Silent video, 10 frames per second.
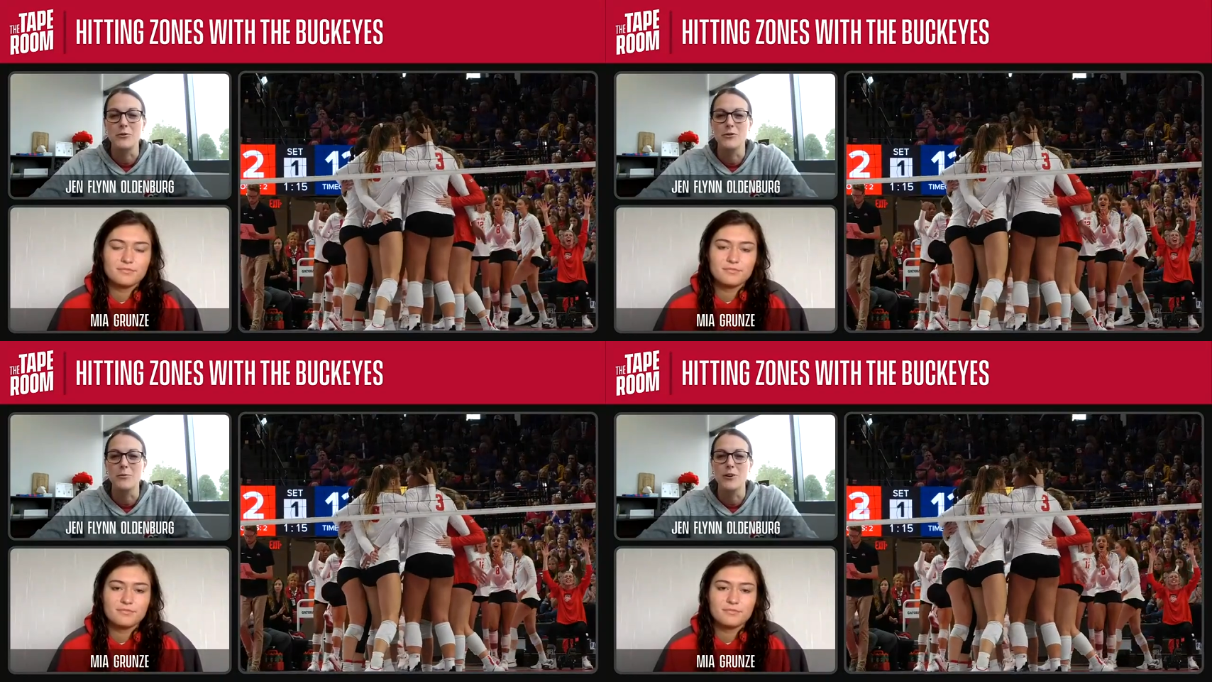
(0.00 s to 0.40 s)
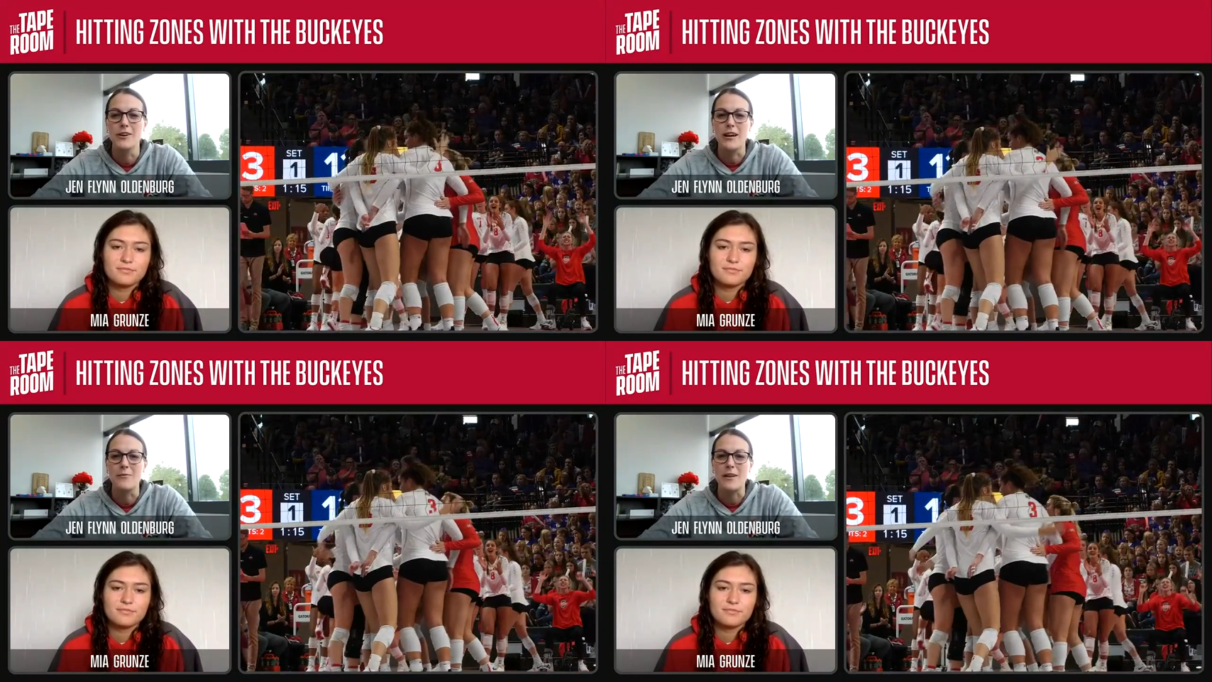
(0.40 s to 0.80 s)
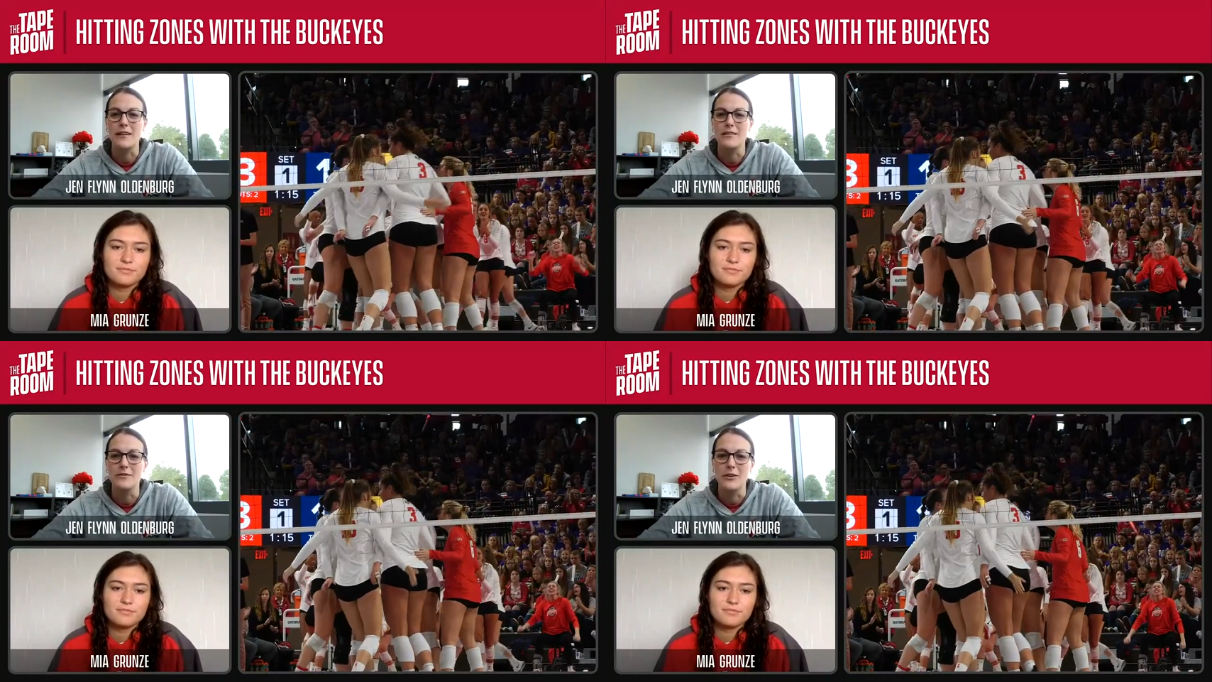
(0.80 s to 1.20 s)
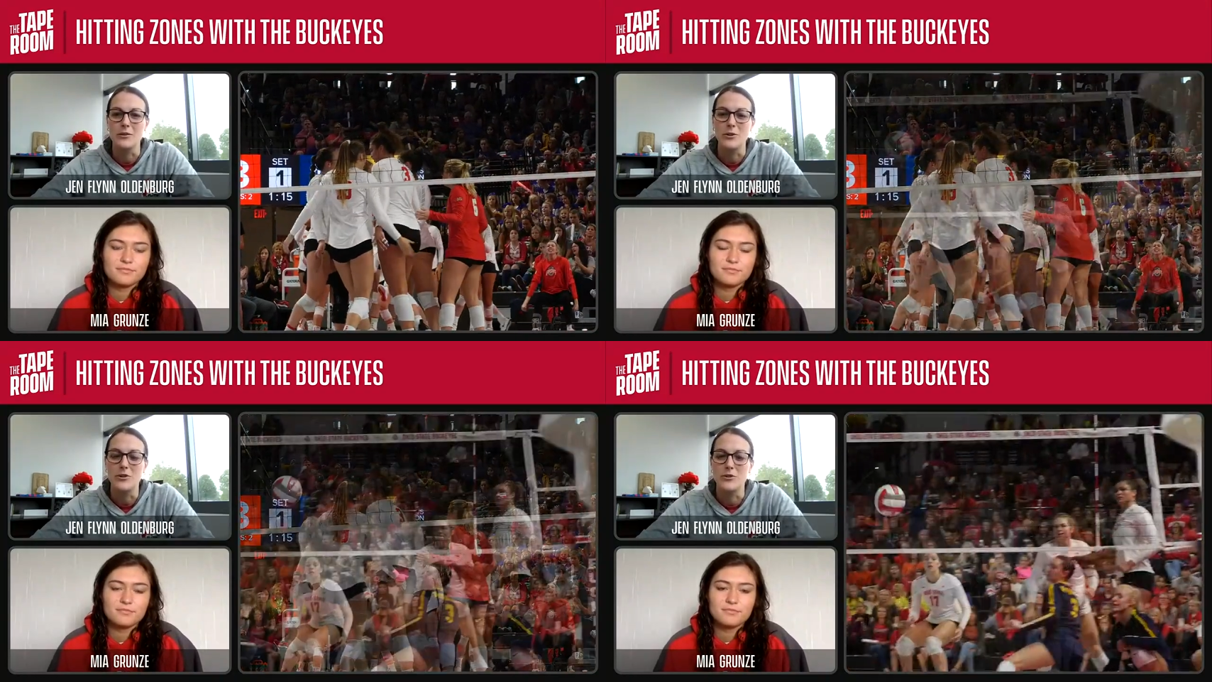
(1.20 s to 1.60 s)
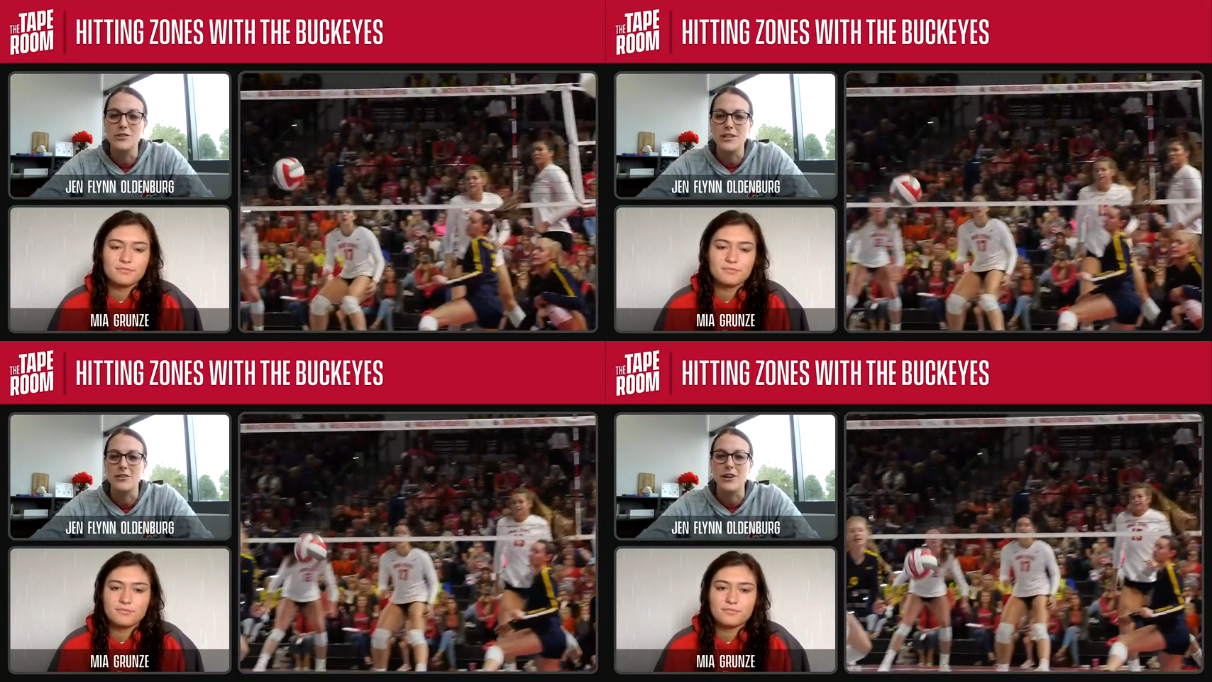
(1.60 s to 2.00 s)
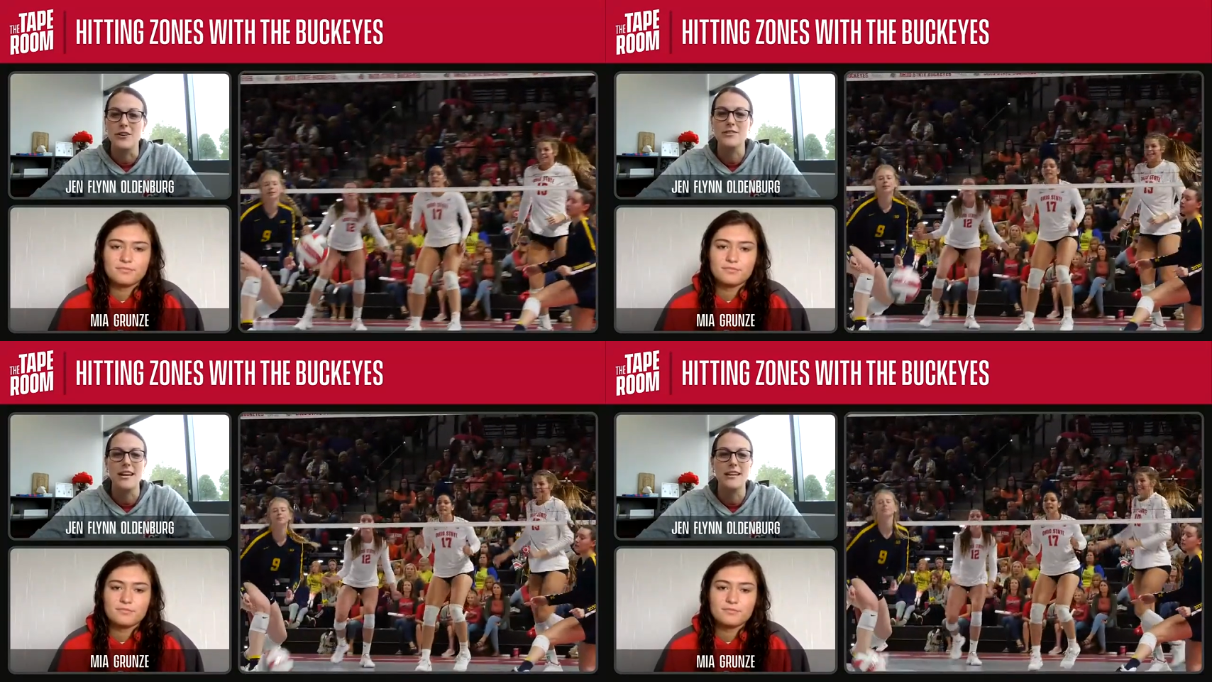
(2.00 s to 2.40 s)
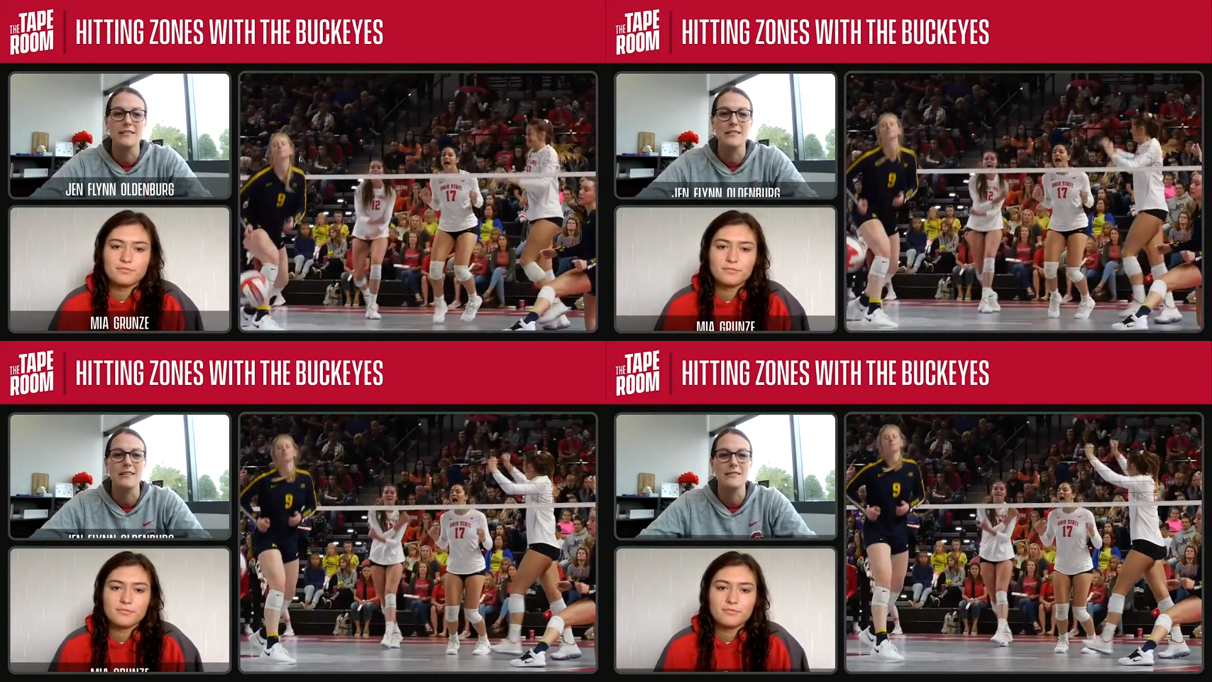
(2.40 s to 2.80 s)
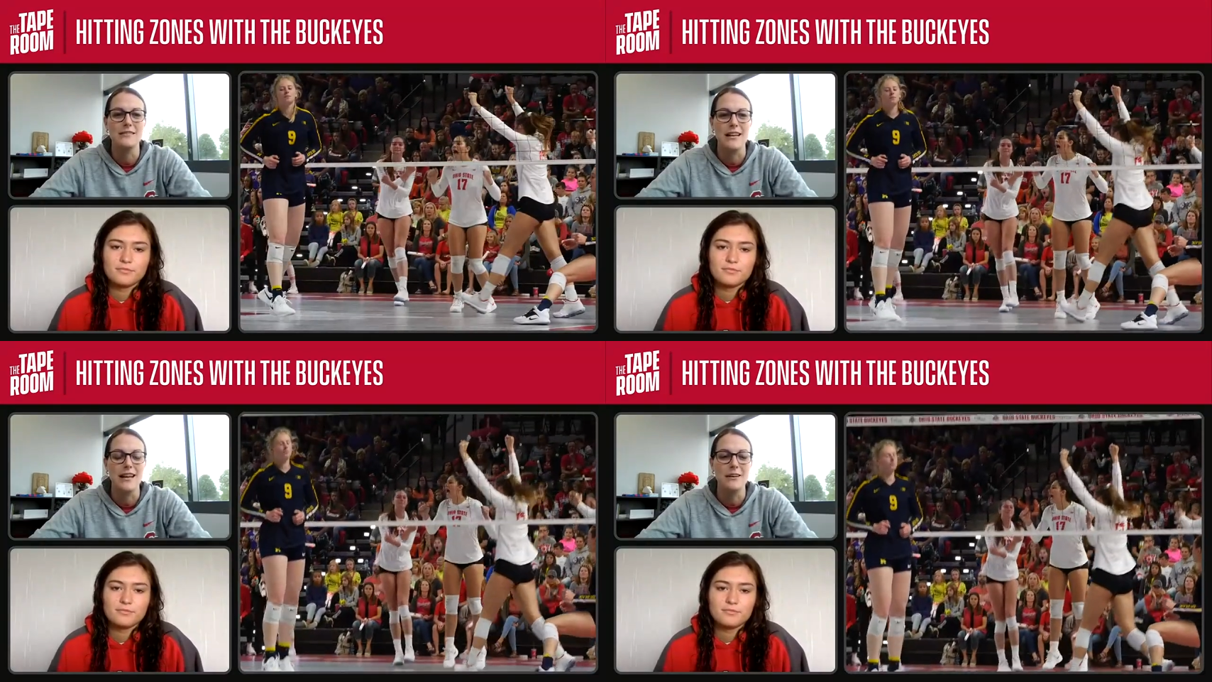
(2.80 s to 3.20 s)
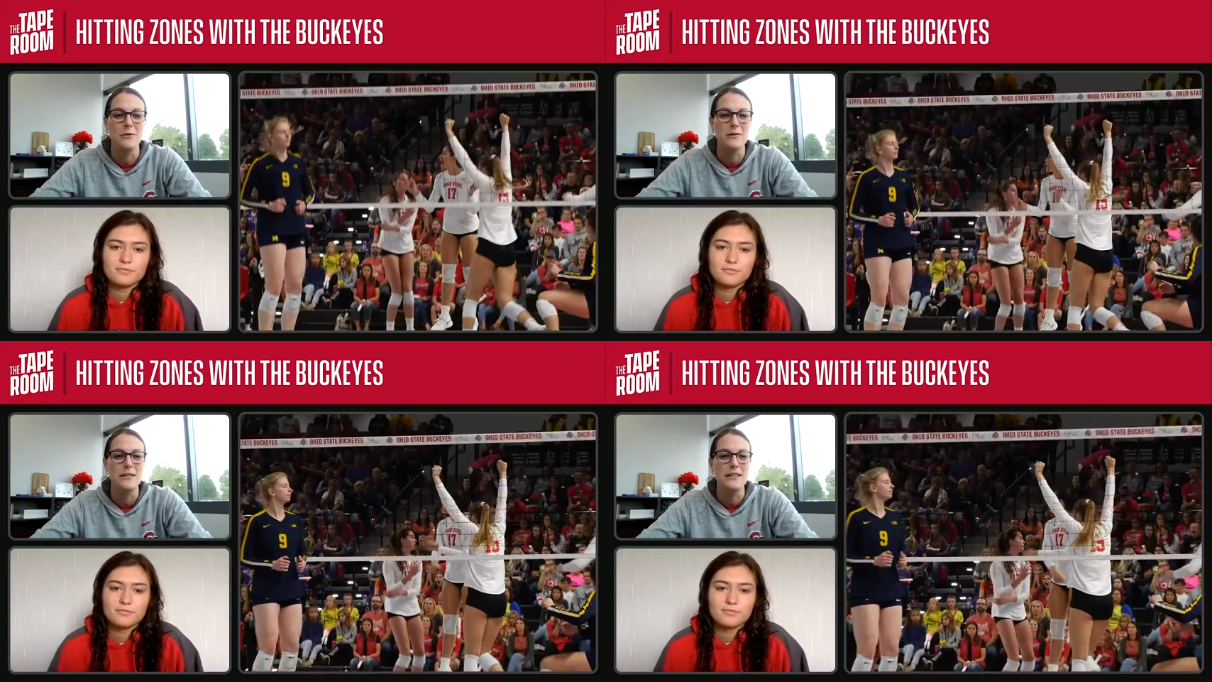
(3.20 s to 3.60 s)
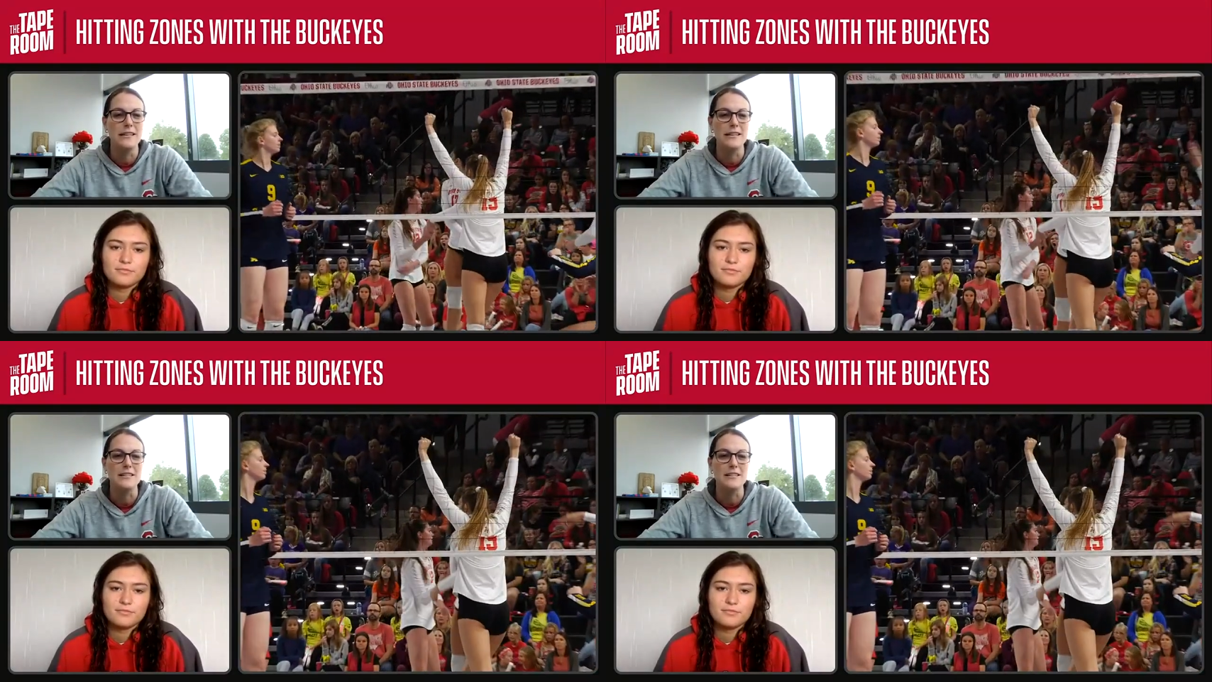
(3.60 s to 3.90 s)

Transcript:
Speaker 1: Oldenburg. I'm head volleyball coach at Ohio State. Today with me